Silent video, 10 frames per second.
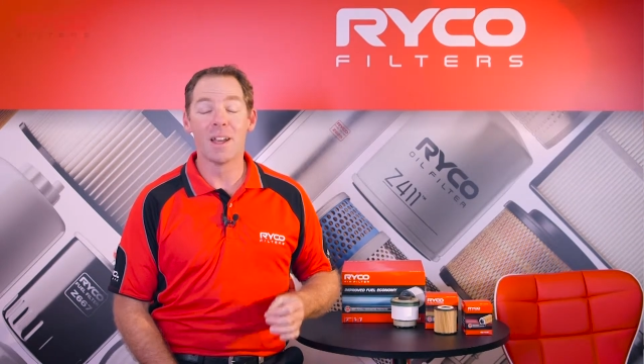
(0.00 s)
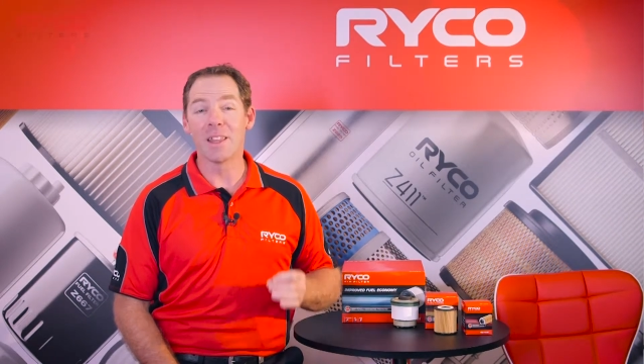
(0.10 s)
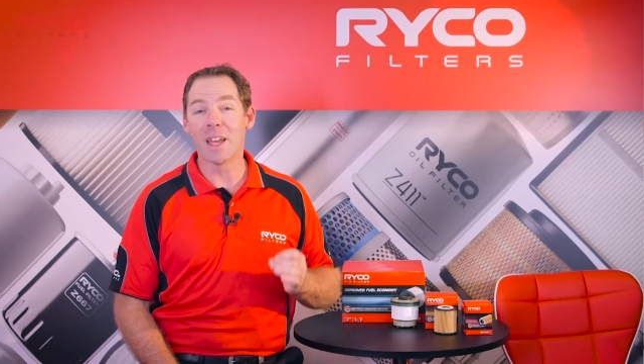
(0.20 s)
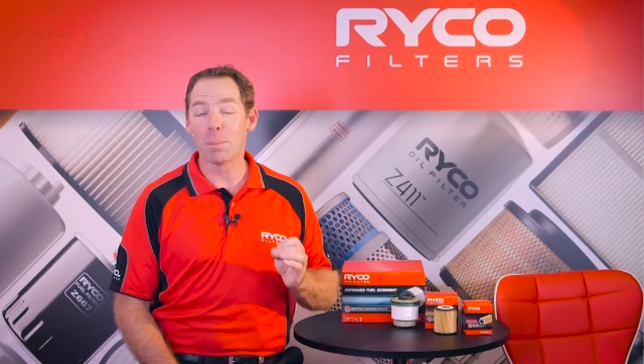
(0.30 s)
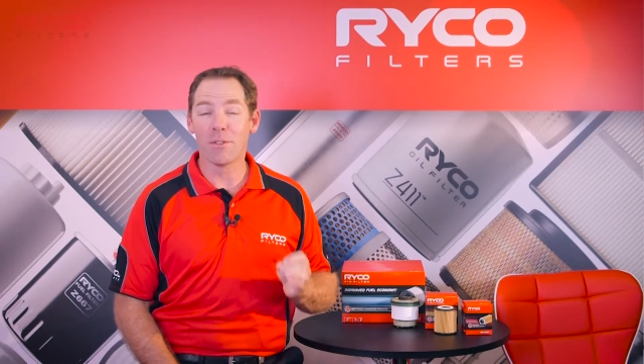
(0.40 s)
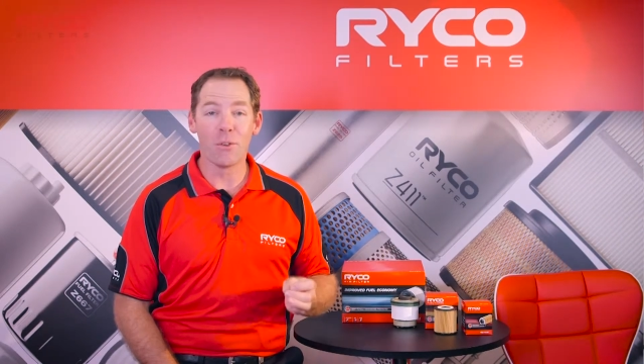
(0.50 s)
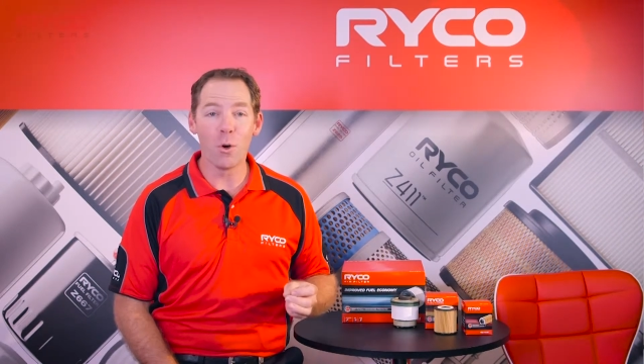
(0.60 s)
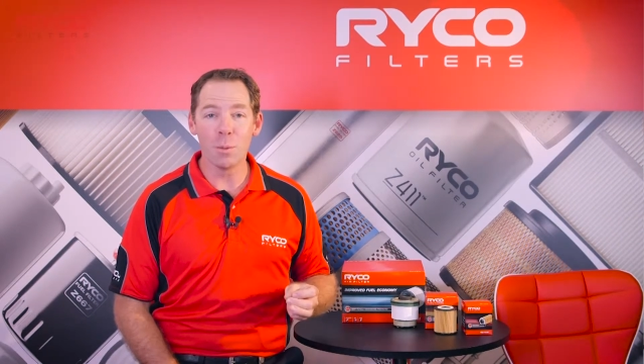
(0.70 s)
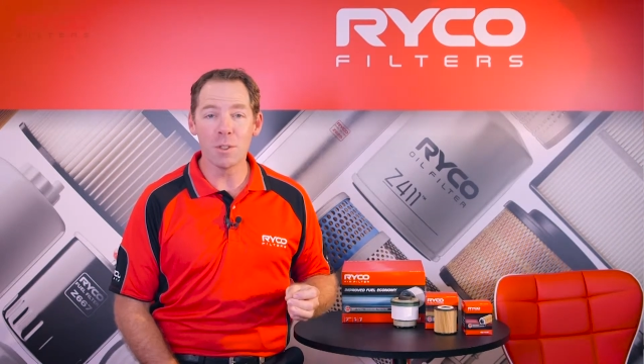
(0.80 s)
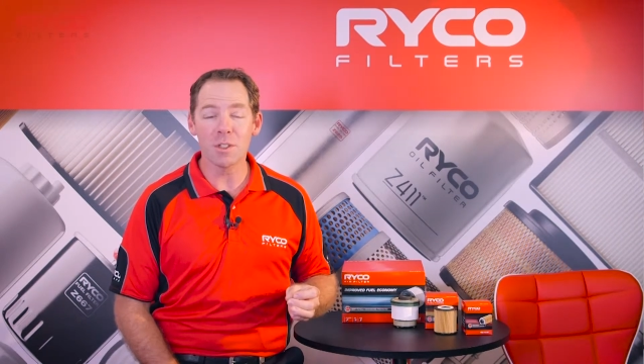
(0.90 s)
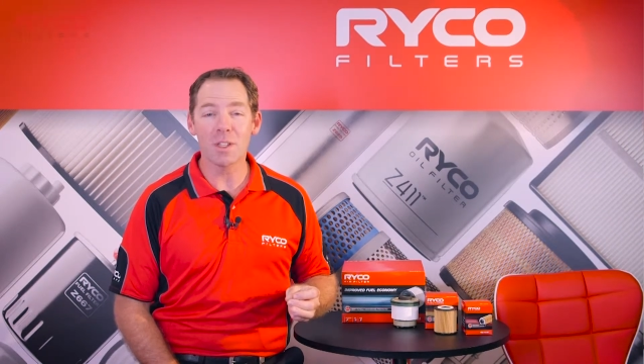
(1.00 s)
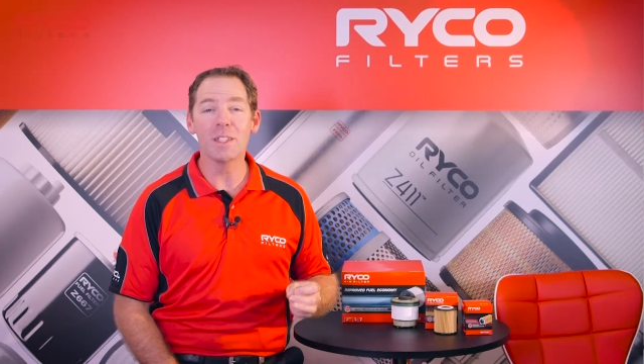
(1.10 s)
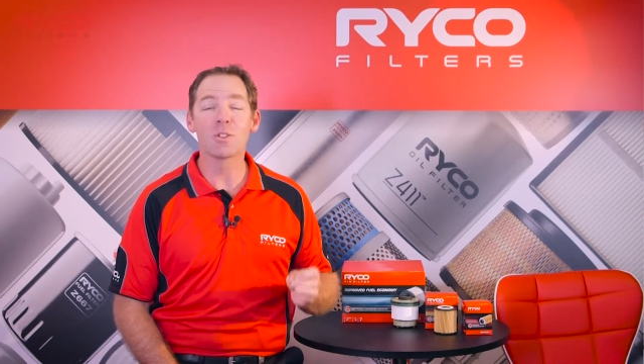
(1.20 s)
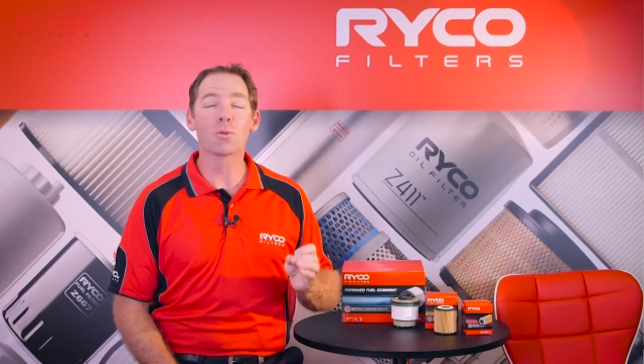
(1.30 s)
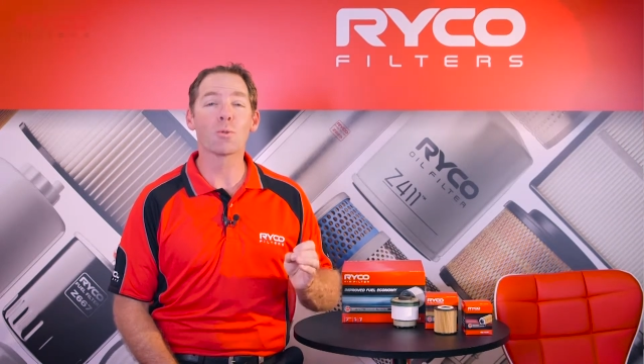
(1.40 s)
And that performance
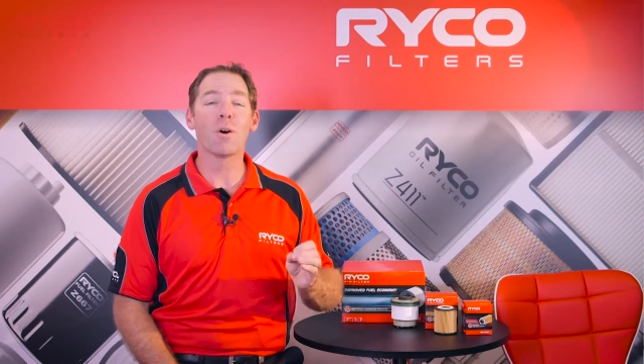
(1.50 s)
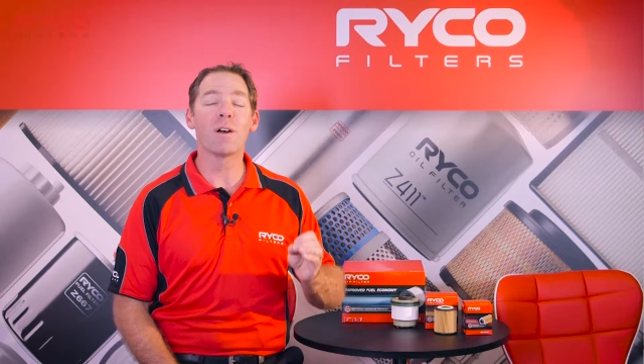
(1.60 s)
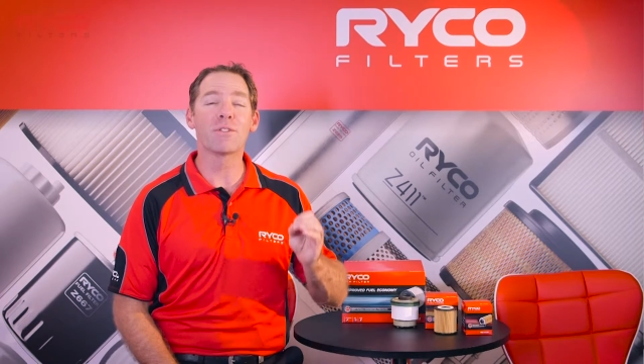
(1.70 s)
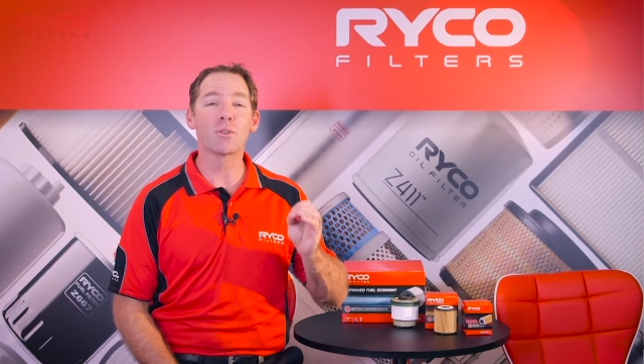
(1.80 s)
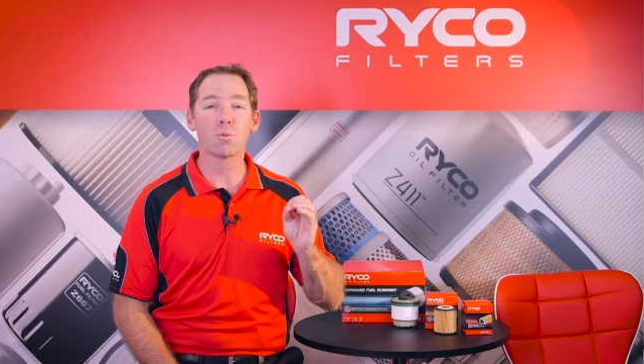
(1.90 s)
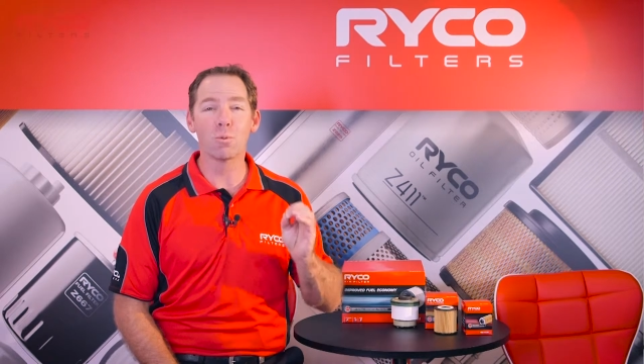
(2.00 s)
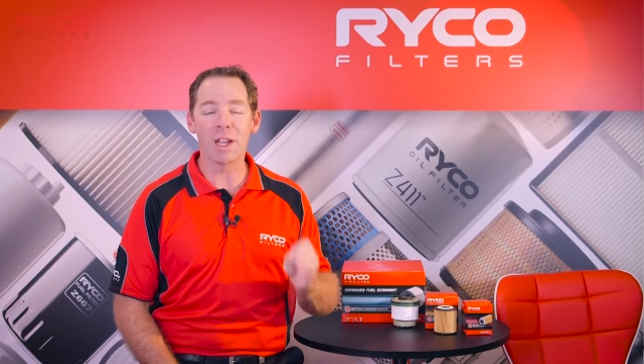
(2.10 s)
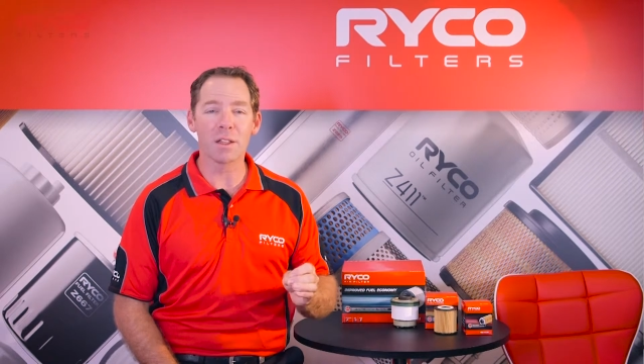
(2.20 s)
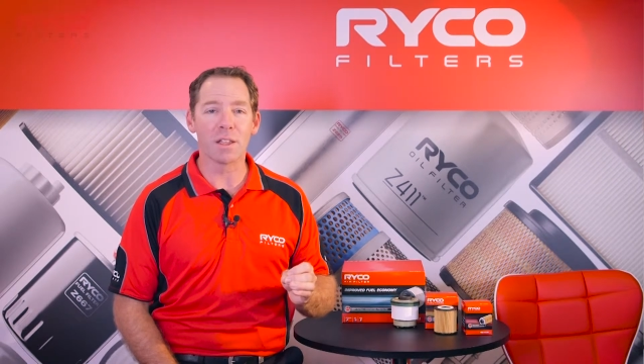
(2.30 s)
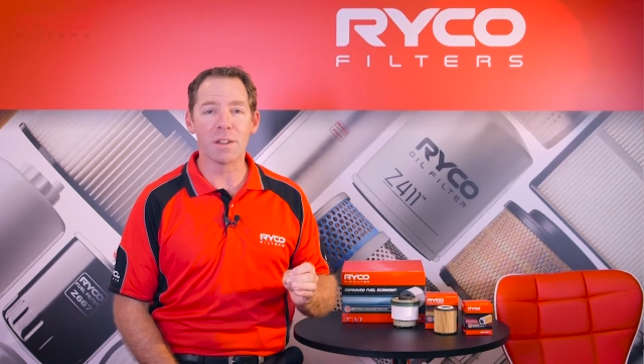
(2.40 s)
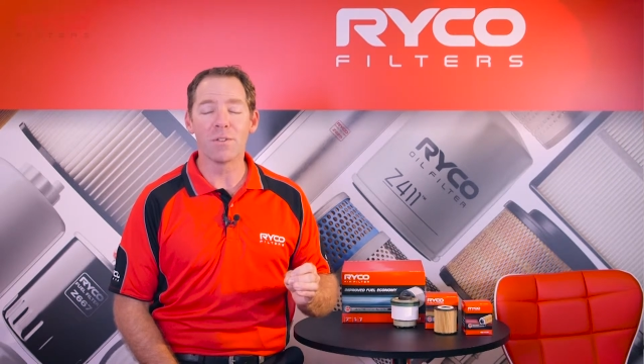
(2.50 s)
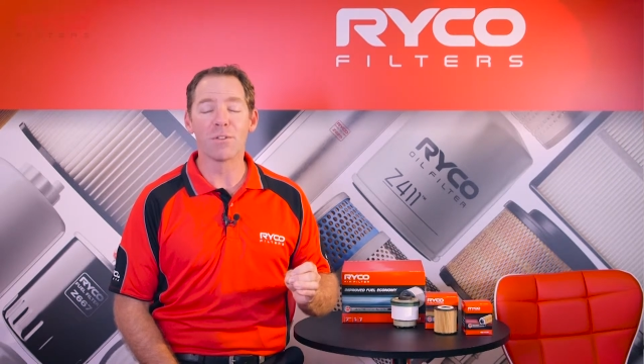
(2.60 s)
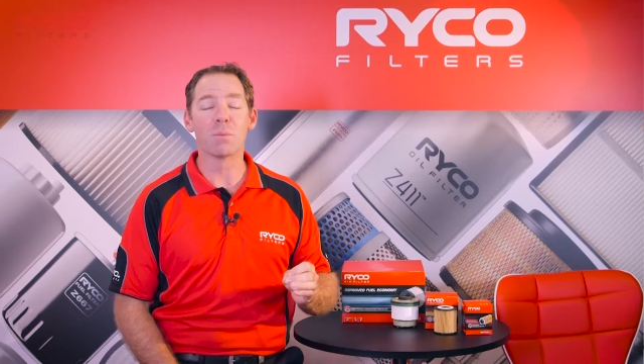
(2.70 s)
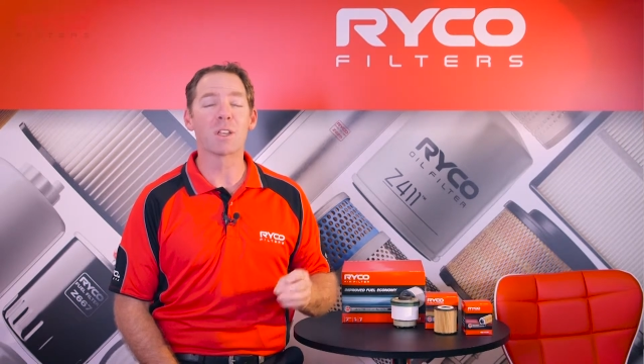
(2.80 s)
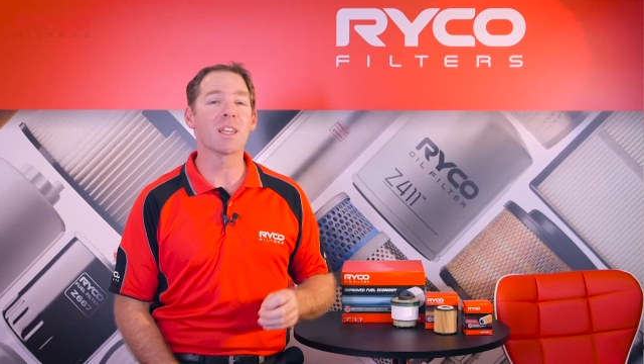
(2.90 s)
is derived directly
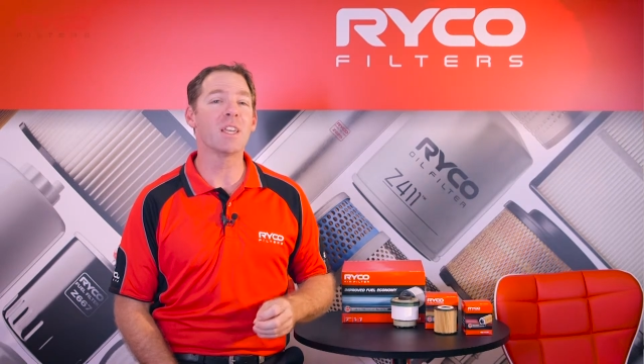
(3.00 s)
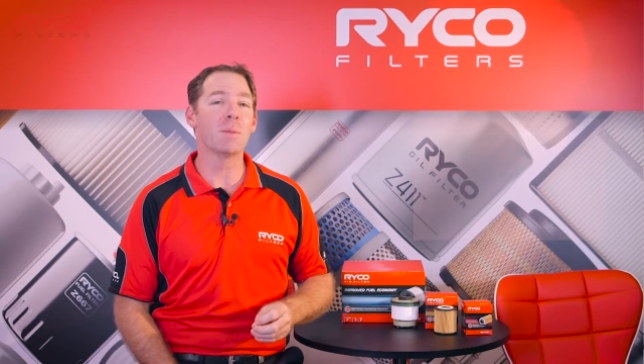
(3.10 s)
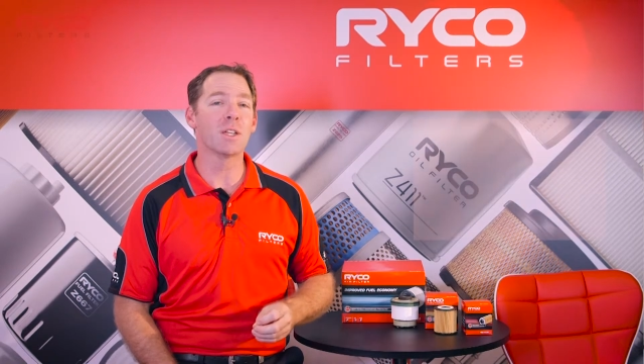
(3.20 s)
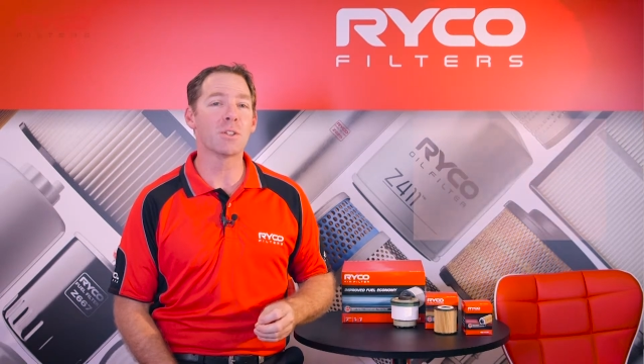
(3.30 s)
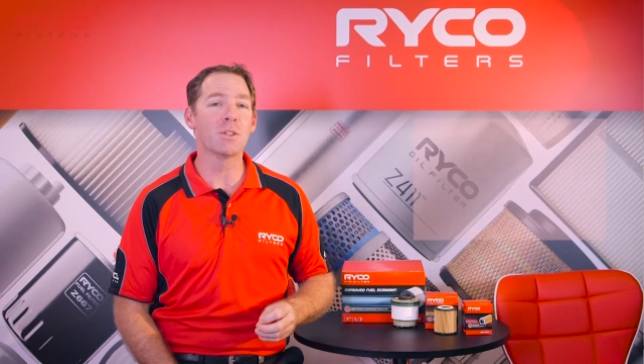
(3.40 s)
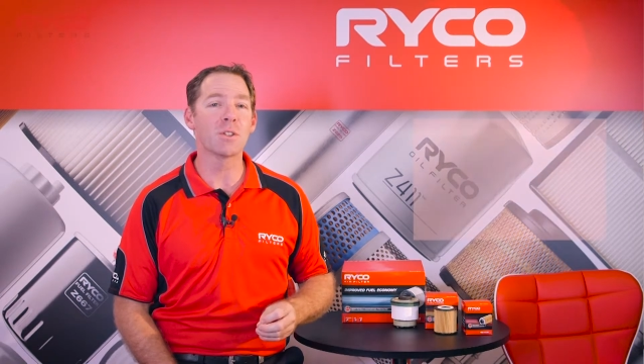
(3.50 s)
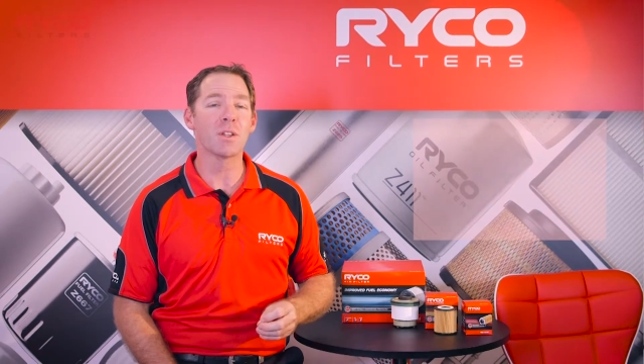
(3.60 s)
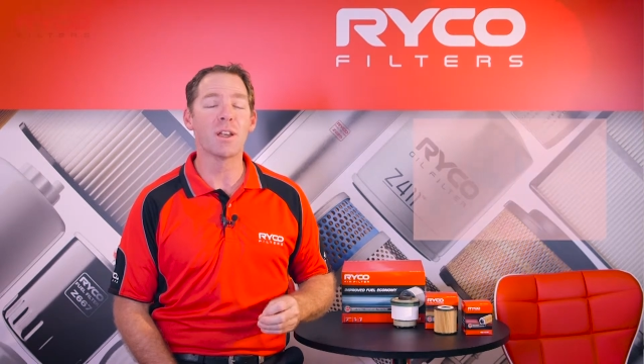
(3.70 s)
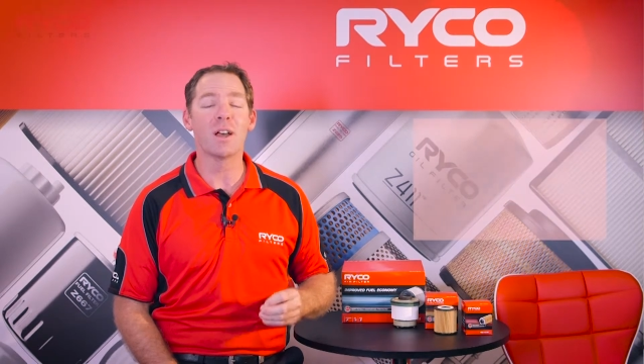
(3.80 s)
from the key measures